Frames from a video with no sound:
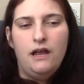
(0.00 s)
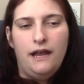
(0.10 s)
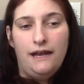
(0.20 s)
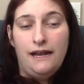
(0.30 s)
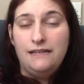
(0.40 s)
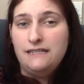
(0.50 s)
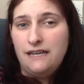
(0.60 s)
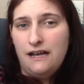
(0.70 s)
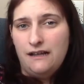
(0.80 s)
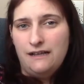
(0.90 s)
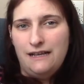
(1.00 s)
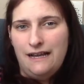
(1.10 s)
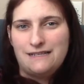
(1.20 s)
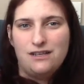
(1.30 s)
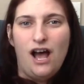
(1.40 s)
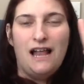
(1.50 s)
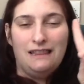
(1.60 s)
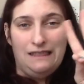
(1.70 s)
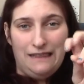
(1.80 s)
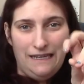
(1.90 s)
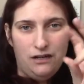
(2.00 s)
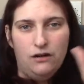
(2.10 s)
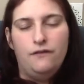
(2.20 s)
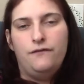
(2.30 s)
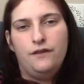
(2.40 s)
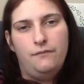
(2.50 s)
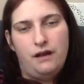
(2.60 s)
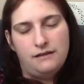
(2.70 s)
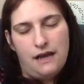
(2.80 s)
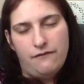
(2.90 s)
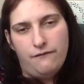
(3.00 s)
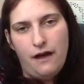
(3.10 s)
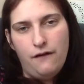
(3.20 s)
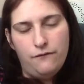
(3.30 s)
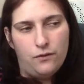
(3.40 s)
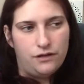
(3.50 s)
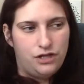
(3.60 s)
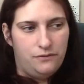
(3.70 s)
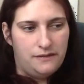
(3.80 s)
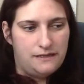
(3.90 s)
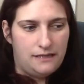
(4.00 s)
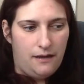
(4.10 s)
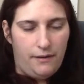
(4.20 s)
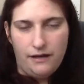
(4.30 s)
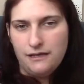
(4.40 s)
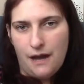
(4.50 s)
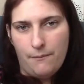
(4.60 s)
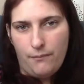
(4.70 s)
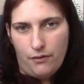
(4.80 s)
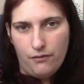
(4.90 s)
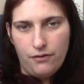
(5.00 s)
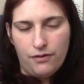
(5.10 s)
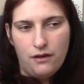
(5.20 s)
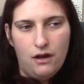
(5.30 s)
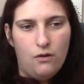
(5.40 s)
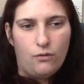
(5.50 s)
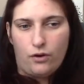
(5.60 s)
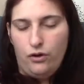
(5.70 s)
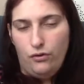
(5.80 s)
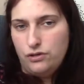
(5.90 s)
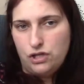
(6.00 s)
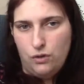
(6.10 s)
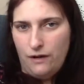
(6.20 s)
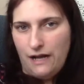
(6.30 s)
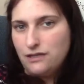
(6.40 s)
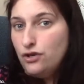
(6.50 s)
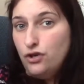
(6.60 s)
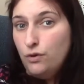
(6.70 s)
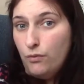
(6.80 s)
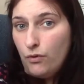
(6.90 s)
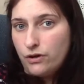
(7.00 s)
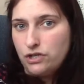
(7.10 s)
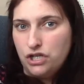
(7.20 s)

In India, it's not legal for them not to have a file for her. She was abandoned at birth or close to it as a newborn.